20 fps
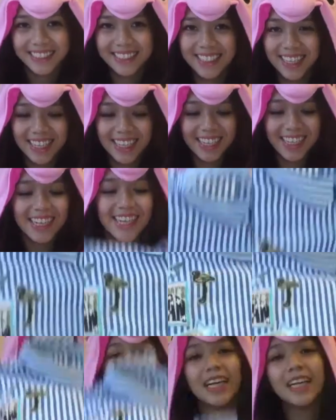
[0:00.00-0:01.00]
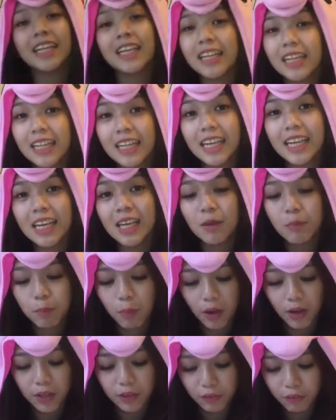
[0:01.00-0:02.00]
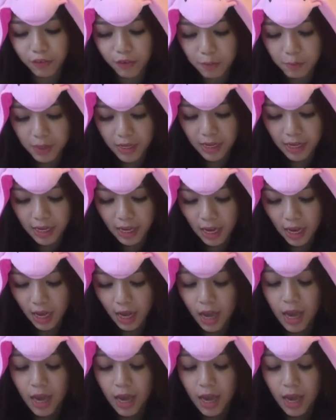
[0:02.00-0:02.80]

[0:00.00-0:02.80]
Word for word: Duh. So technically, he bought it for me.